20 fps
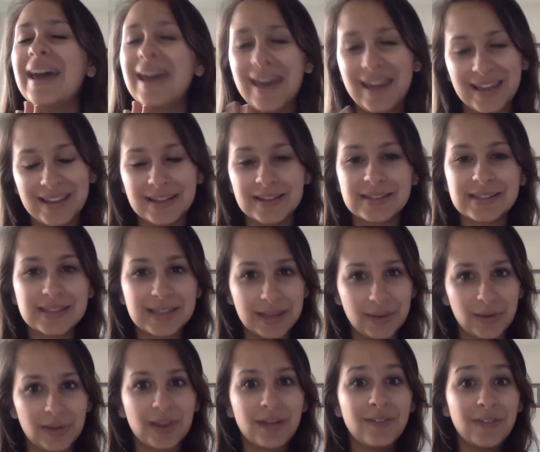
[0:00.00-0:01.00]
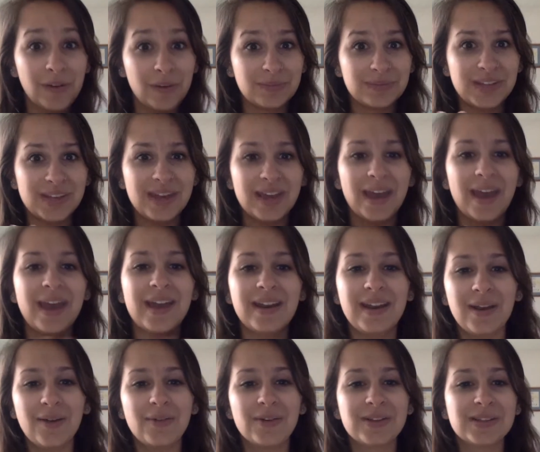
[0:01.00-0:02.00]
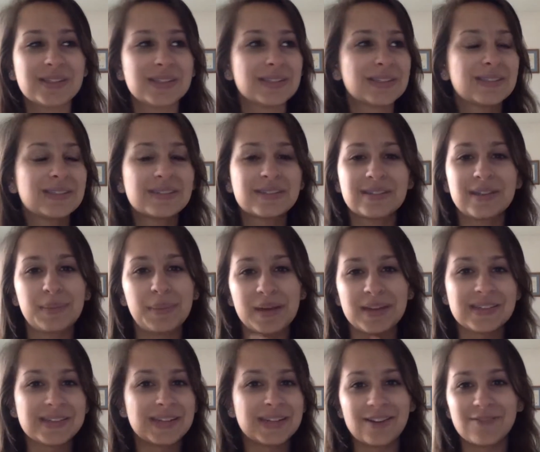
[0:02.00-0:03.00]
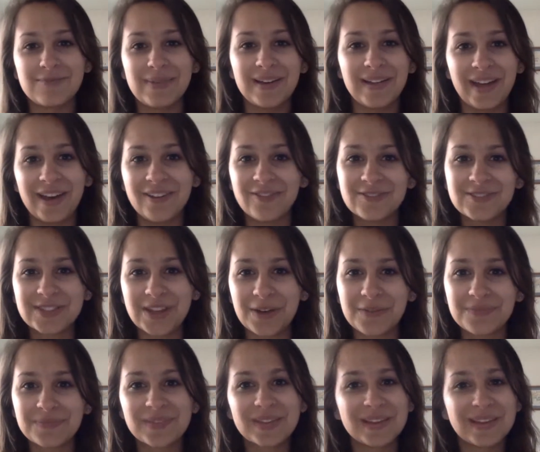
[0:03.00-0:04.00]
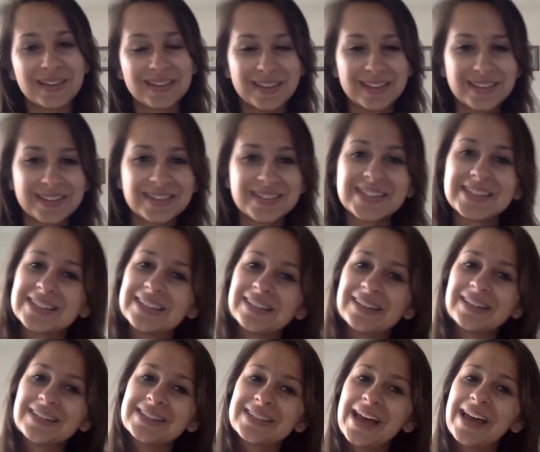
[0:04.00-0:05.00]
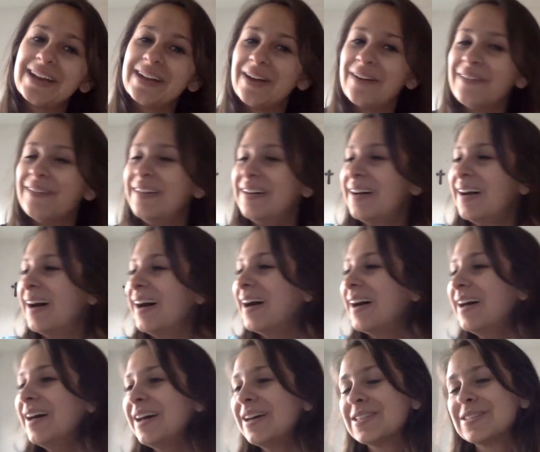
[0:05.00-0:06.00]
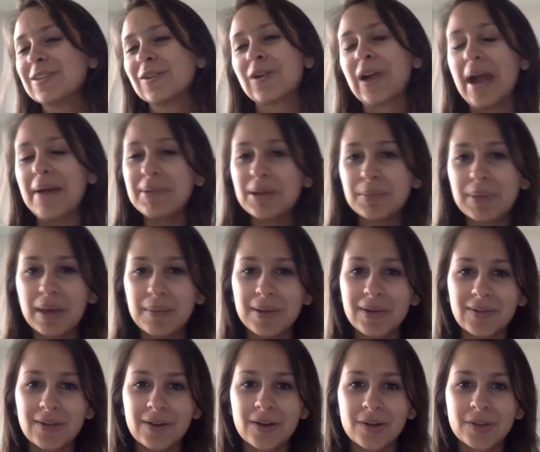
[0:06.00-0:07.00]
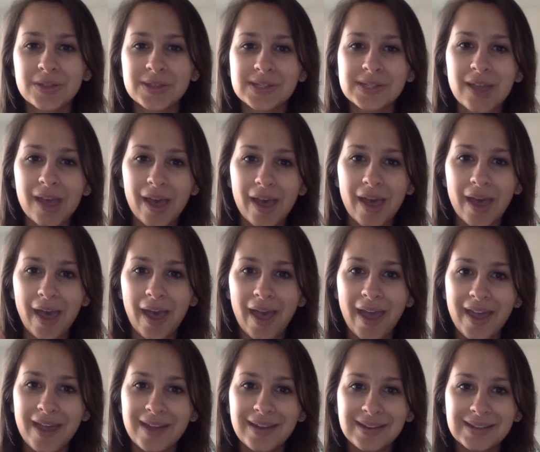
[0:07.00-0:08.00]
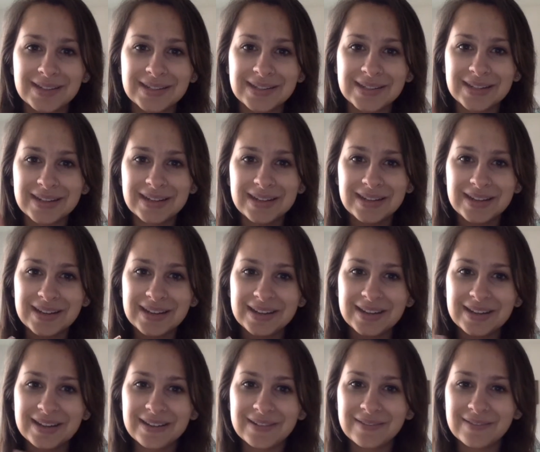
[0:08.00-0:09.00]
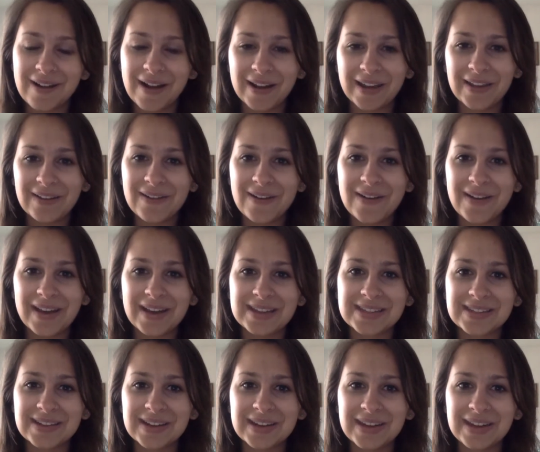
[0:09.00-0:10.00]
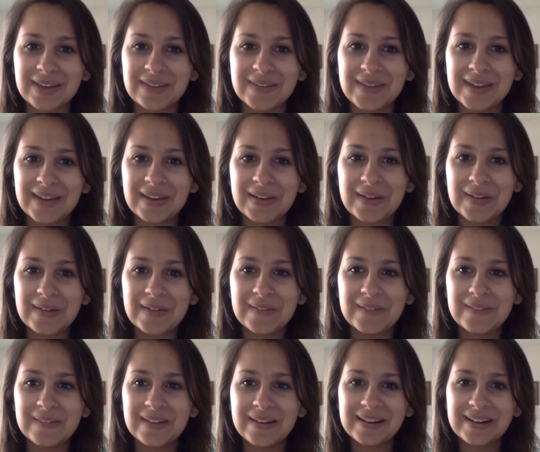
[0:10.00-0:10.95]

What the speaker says: and see where they filmed it, and it was the best day of my life. So, just a little side note. So grab your Baby Ruths and Rocky Road ice cream and go